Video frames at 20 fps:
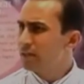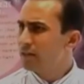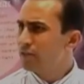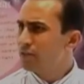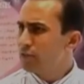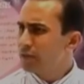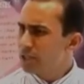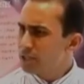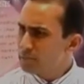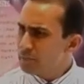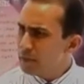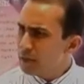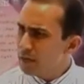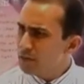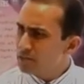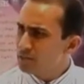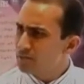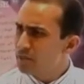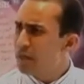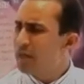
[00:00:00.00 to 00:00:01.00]
For it is
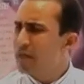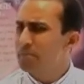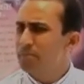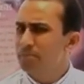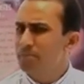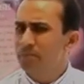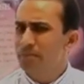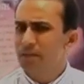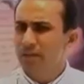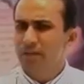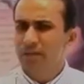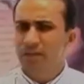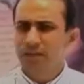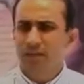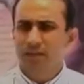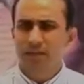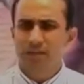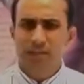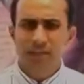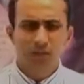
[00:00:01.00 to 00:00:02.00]
because of him
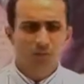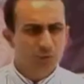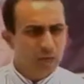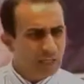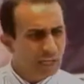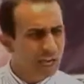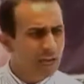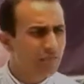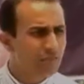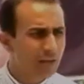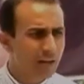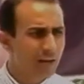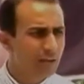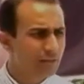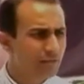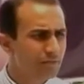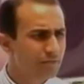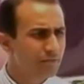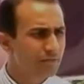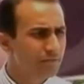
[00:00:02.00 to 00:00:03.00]
that we have
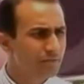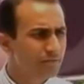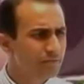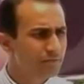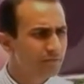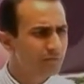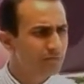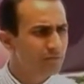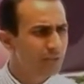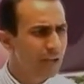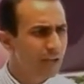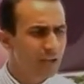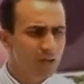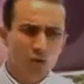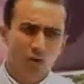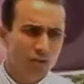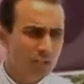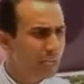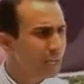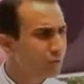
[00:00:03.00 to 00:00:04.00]
life and
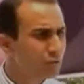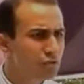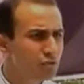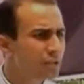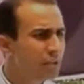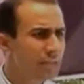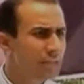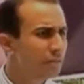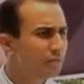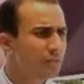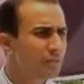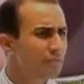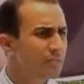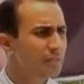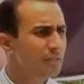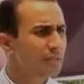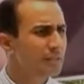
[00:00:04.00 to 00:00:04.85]
not outside of him.